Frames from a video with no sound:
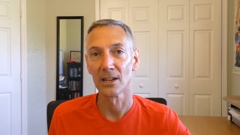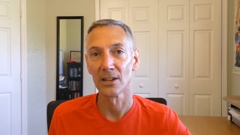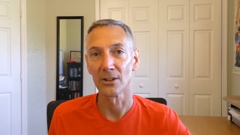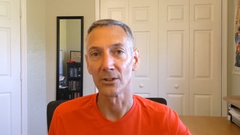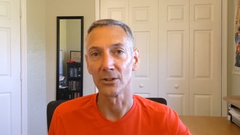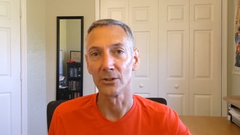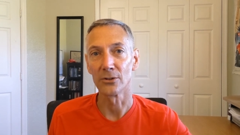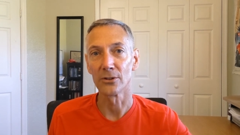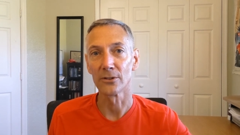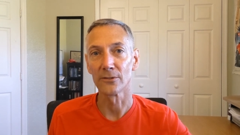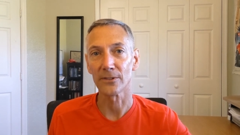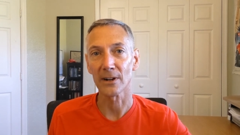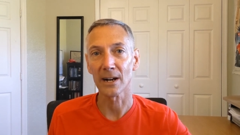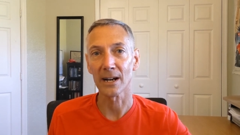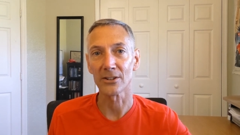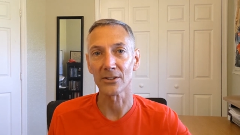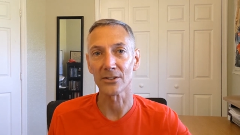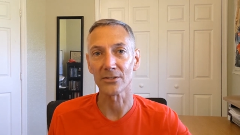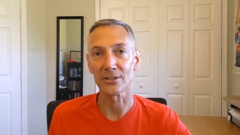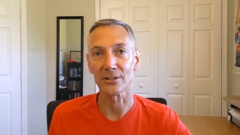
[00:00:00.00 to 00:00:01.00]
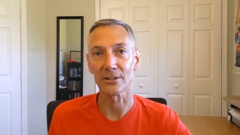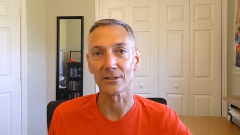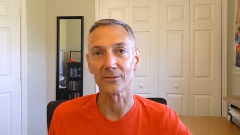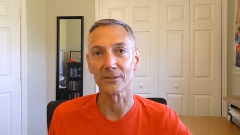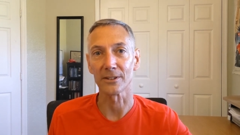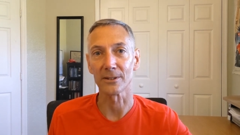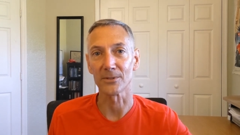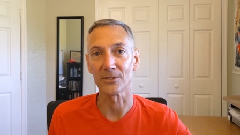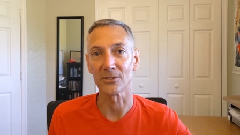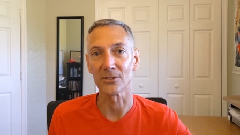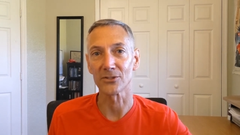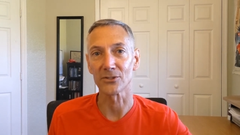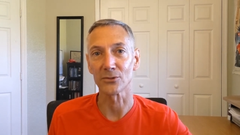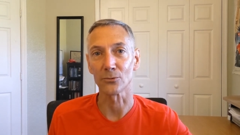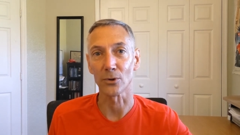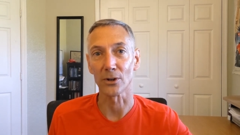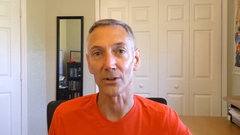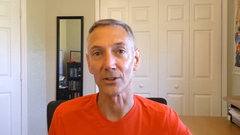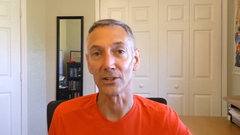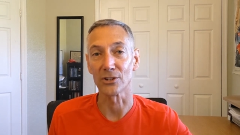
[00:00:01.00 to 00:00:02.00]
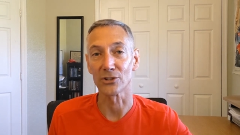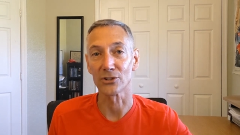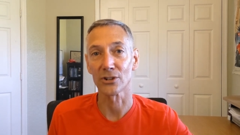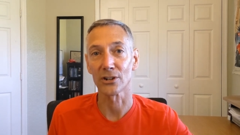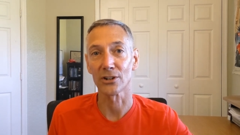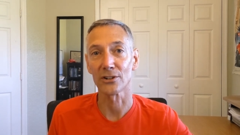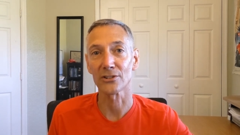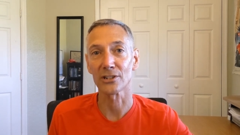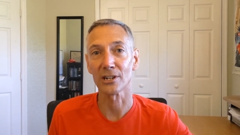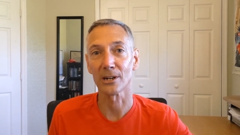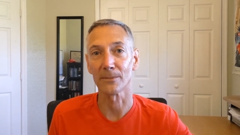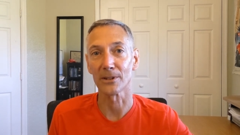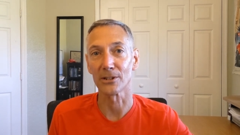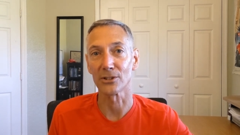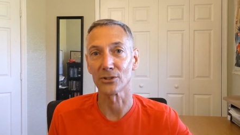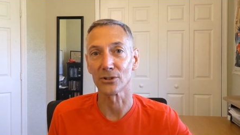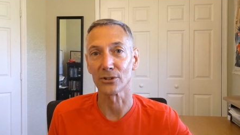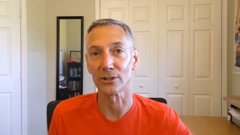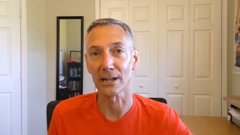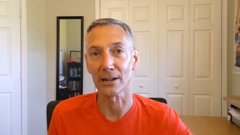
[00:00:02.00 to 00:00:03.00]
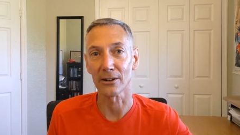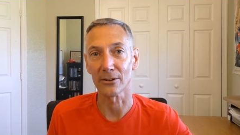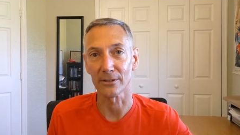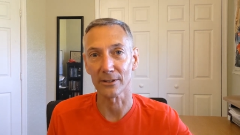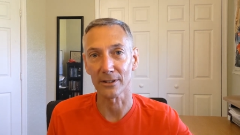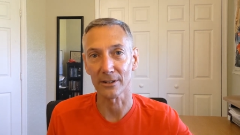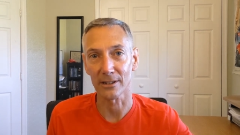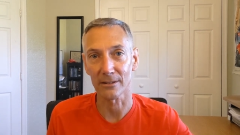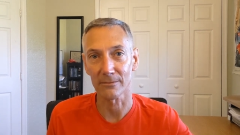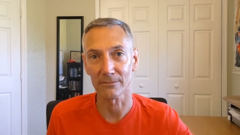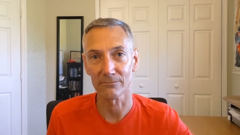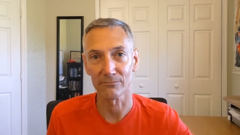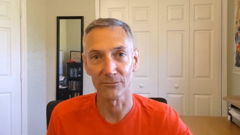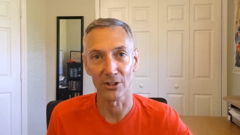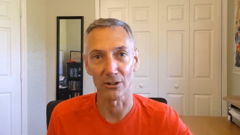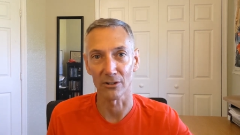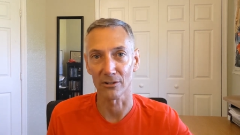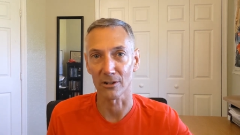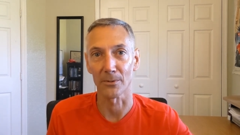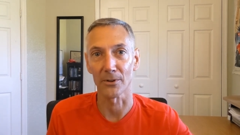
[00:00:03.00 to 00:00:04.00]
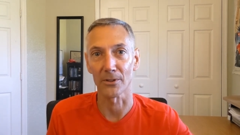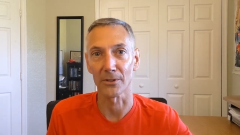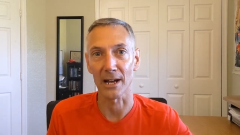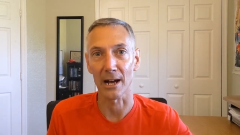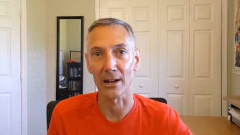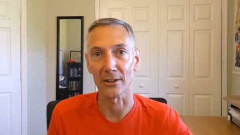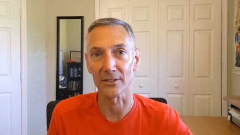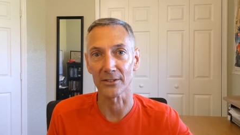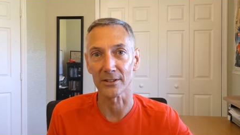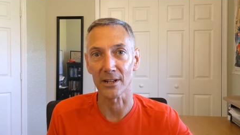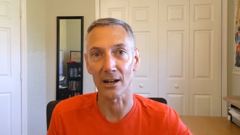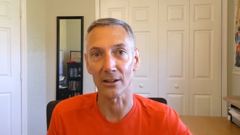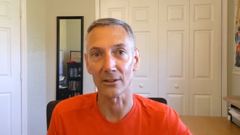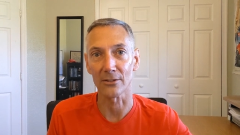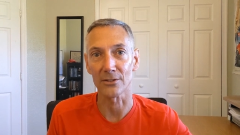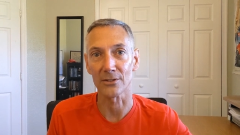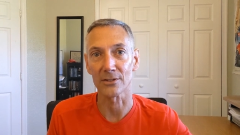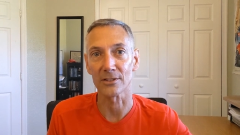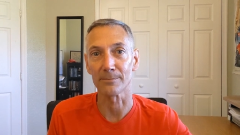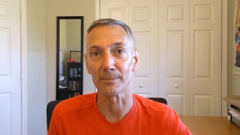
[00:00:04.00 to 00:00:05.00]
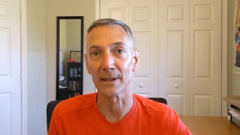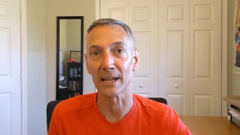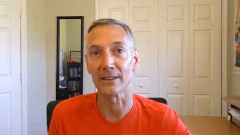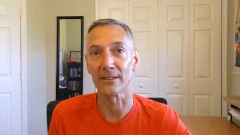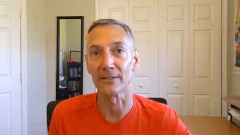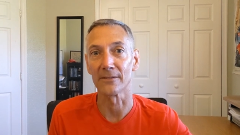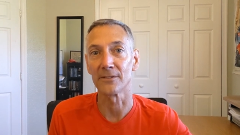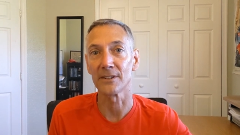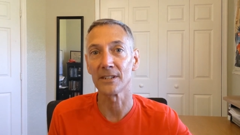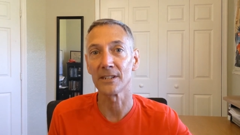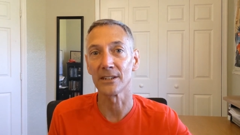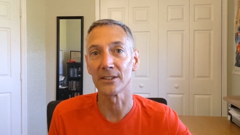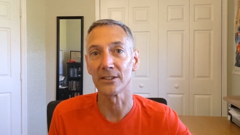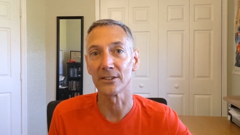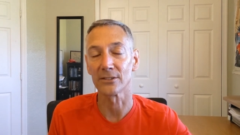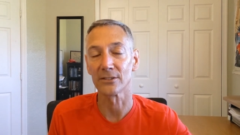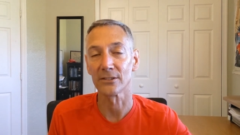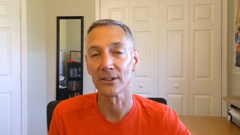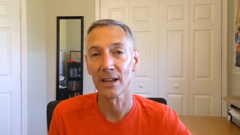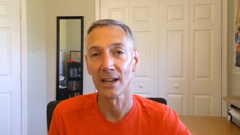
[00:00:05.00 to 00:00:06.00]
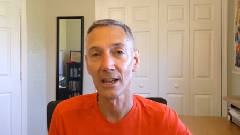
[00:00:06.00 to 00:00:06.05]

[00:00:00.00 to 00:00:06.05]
you could find yourself in a position where the insurance company took out, a couple $1,000s to pay the fees,